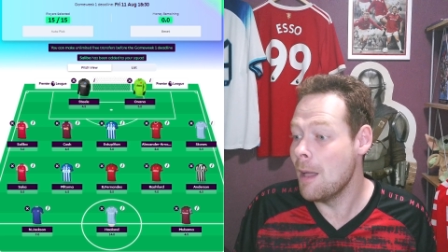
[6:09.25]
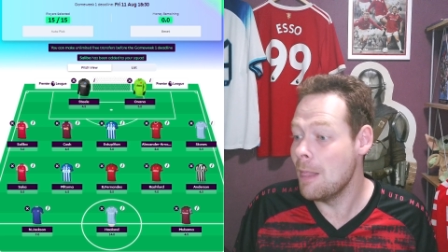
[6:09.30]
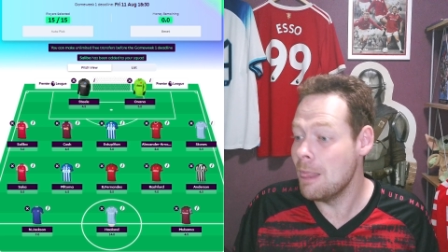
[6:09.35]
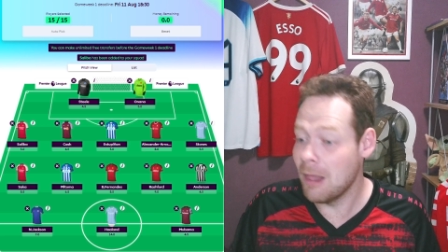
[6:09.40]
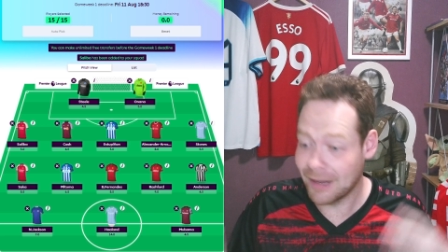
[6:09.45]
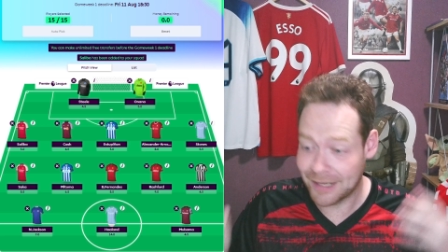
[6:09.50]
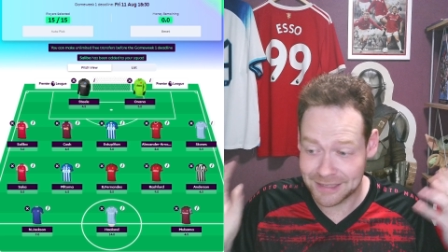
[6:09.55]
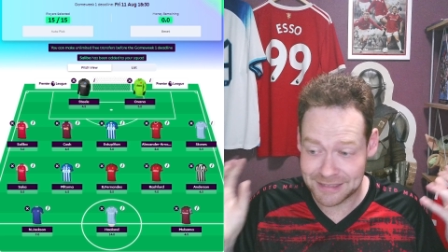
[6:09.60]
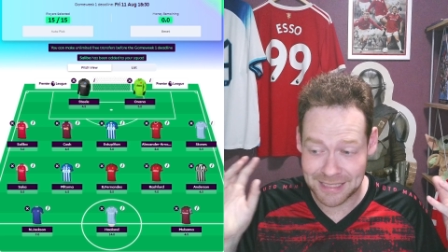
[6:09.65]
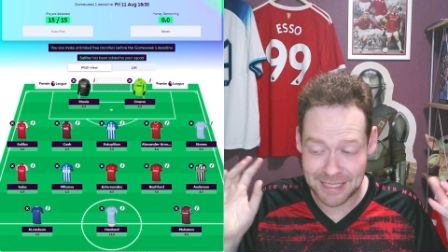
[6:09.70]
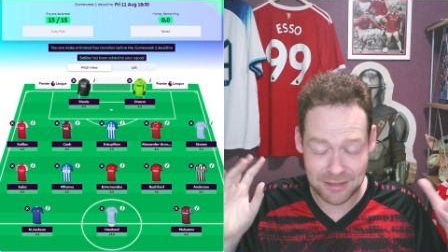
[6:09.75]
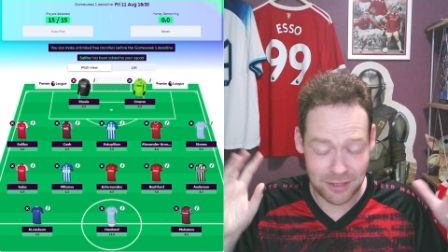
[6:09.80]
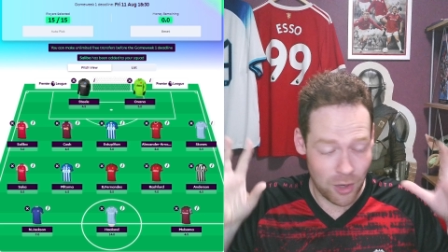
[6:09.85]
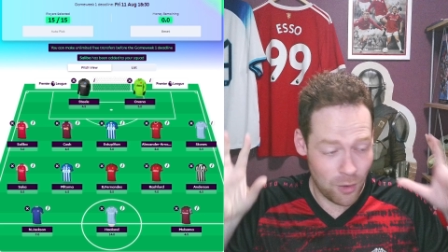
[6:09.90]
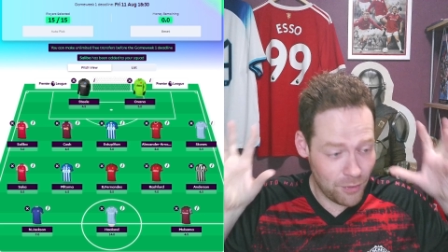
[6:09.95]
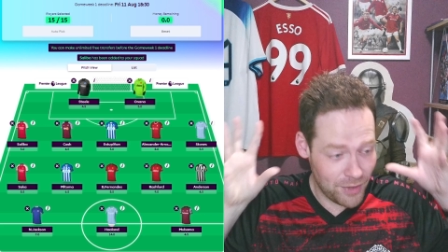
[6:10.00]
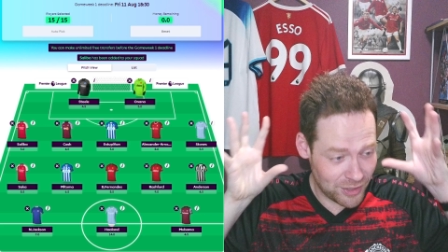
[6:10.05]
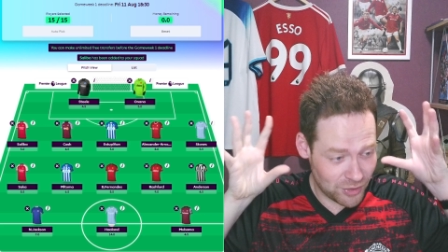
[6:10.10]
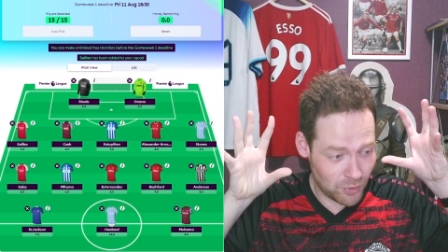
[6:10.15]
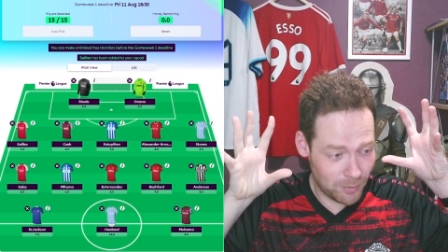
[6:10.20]
Like I said, though,
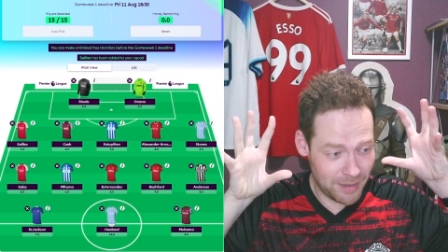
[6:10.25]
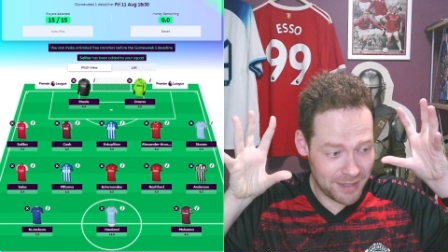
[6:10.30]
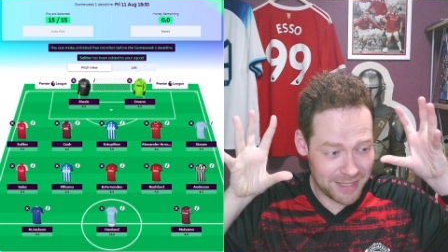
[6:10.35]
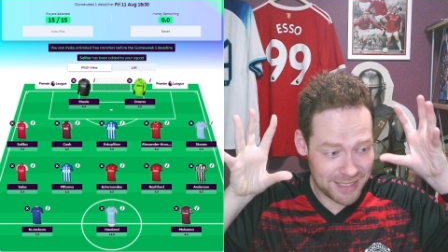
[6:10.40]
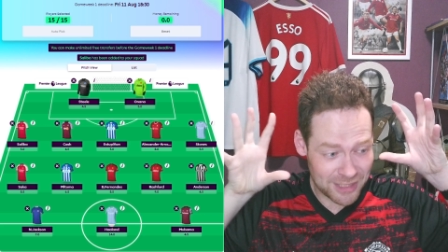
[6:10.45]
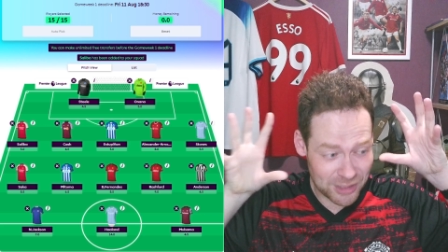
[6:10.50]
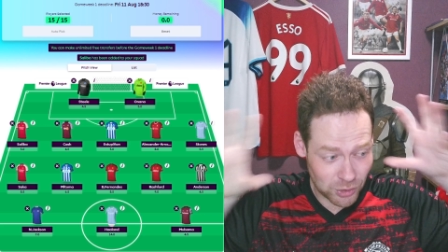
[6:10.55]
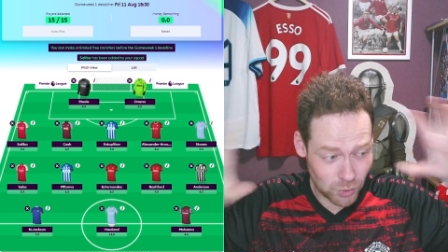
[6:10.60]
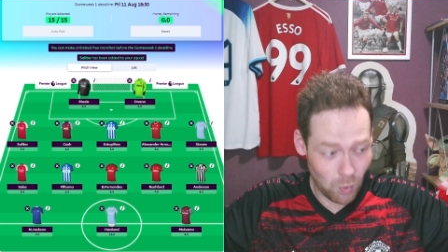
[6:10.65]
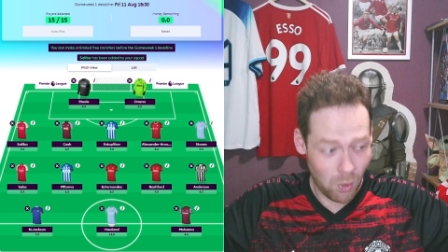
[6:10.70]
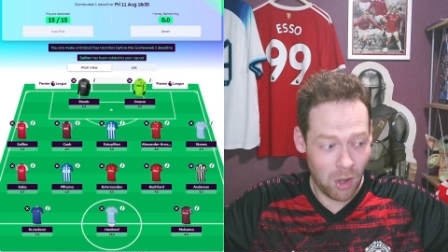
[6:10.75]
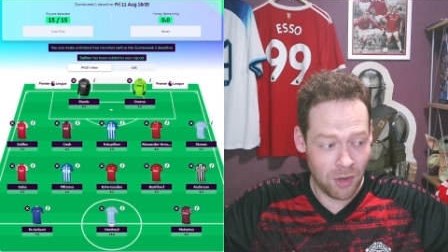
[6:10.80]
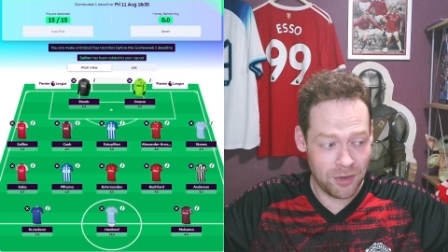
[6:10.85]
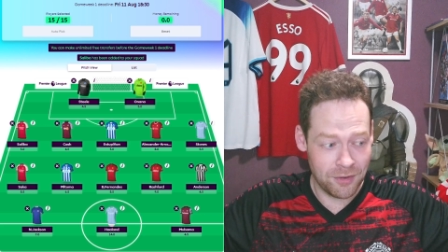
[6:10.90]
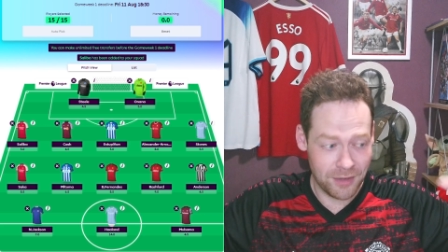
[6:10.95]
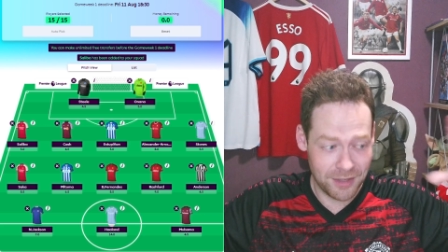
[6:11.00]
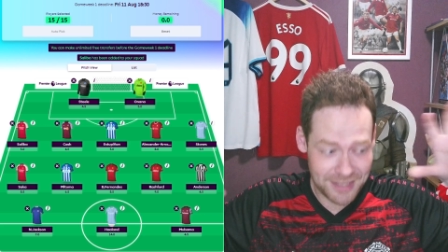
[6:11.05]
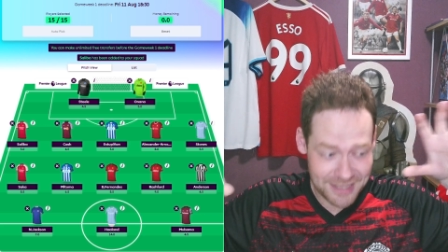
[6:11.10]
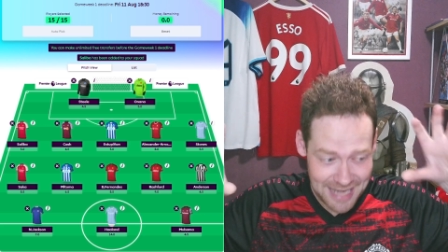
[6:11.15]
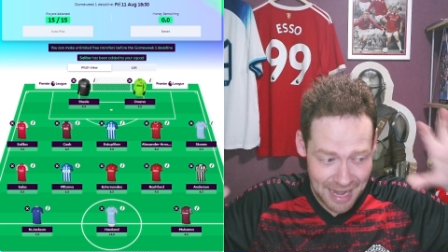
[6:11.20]
this will be the squad
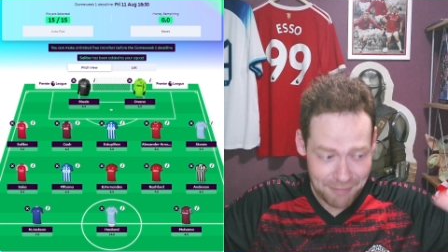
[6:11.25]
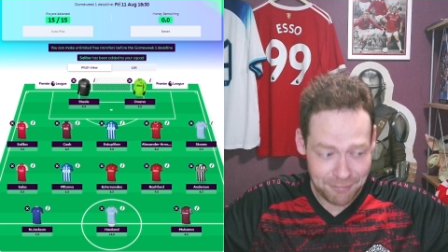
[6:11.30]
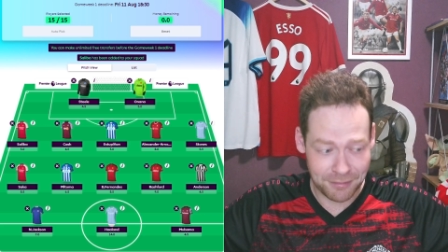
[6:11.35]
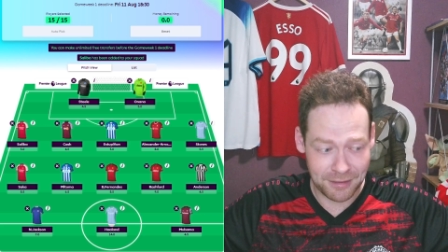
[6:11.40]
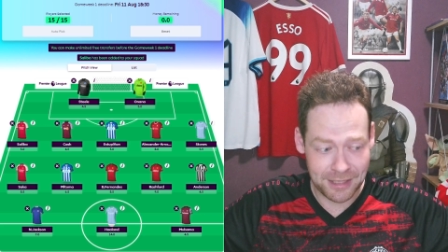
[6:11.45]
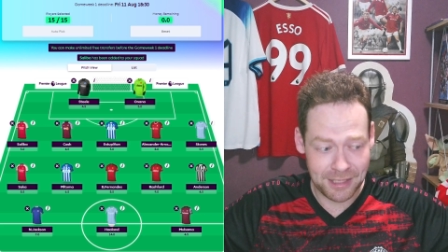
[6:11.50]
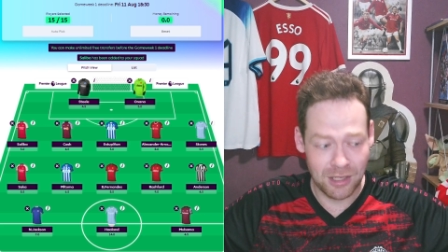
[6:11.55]
that definitely